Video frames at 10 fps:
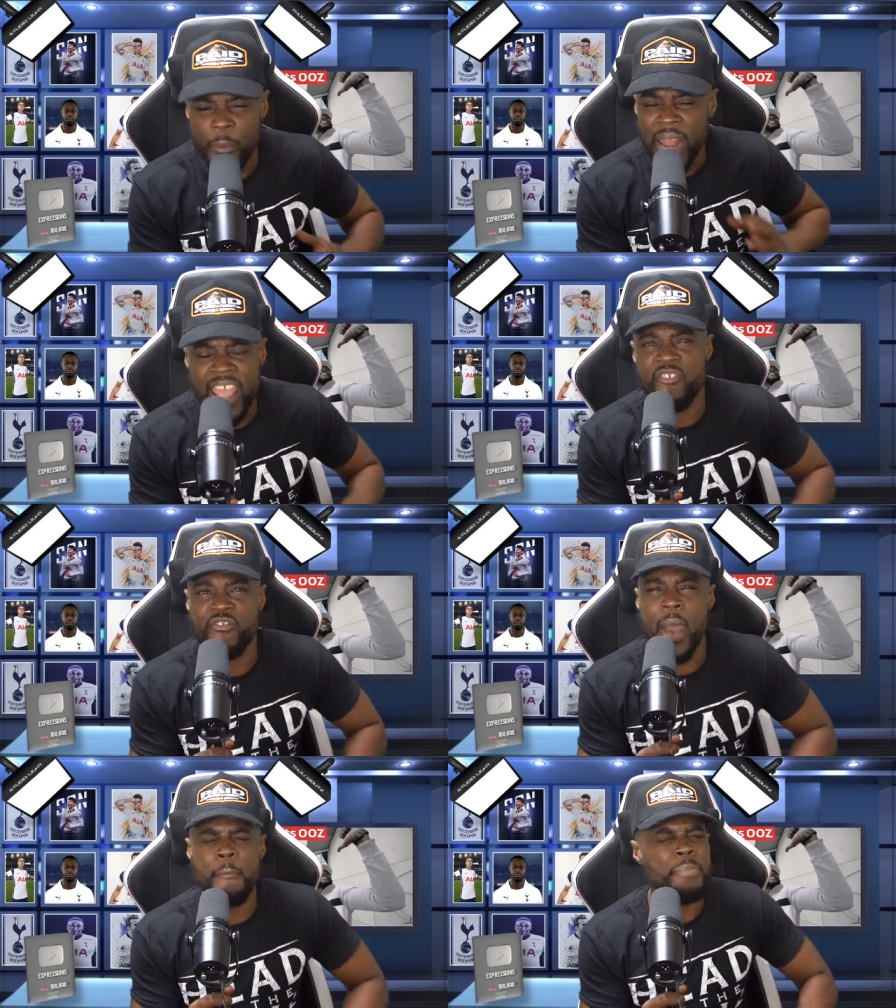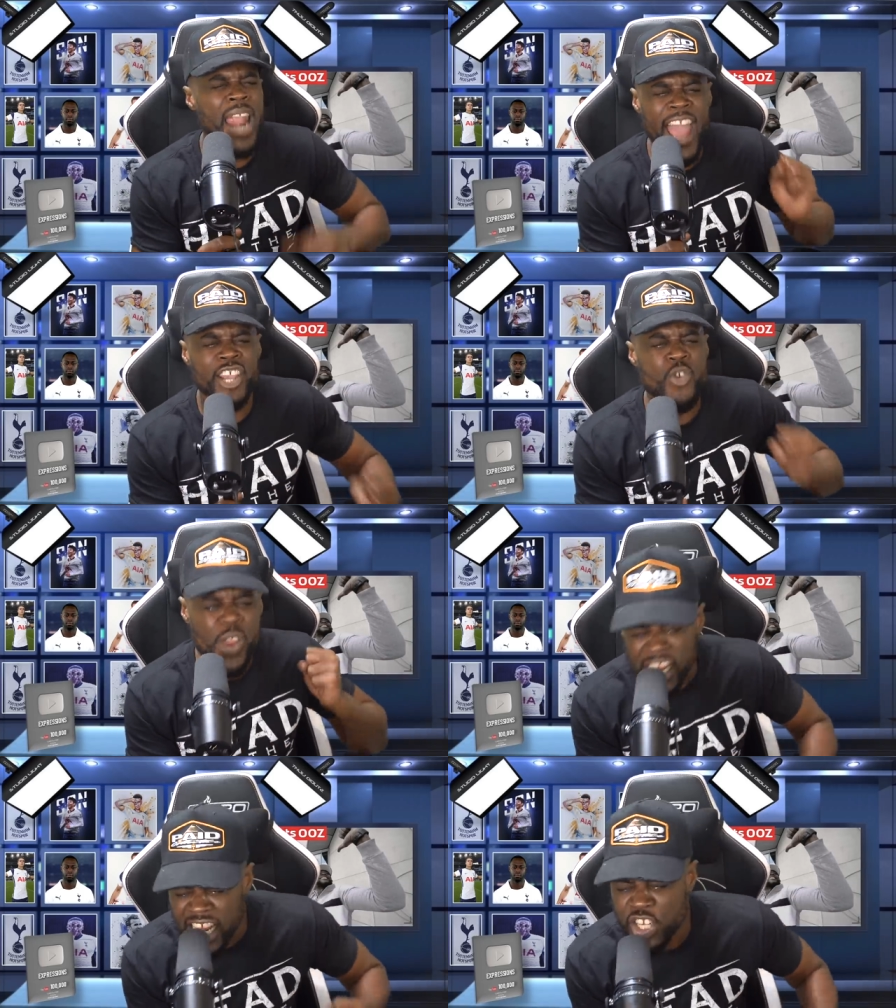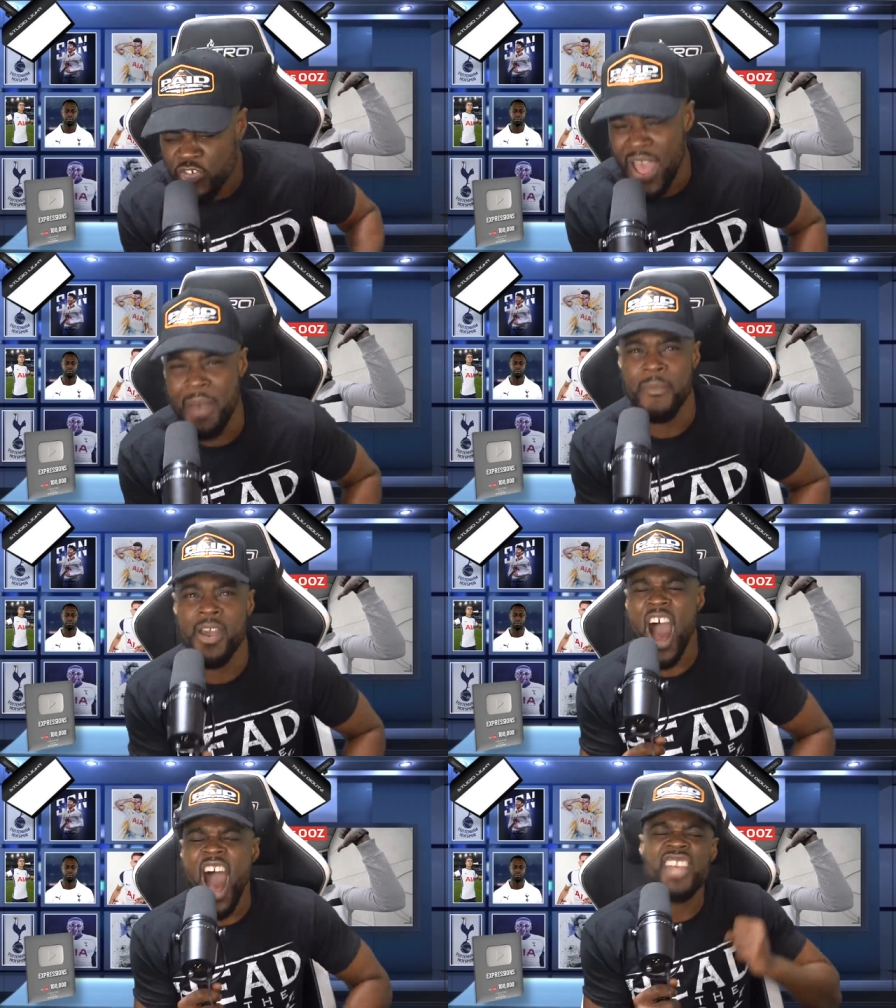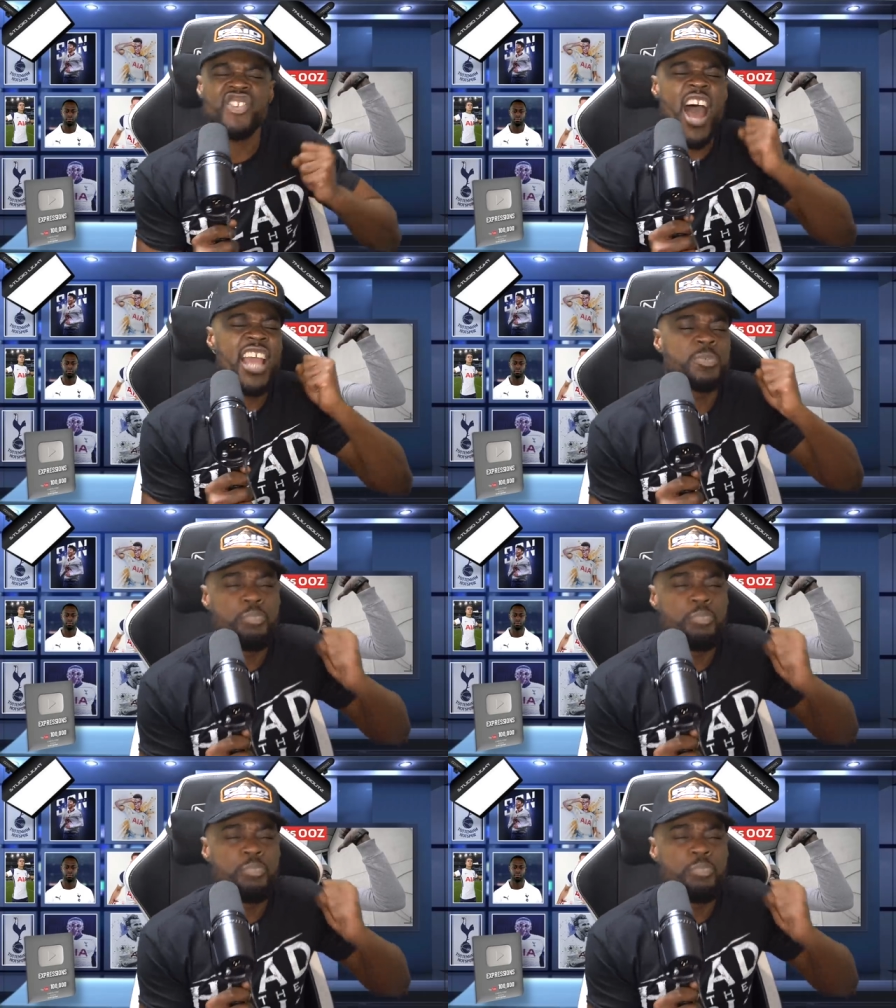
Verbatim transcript: a player, fam. Black Grealish, fam. Ice Ice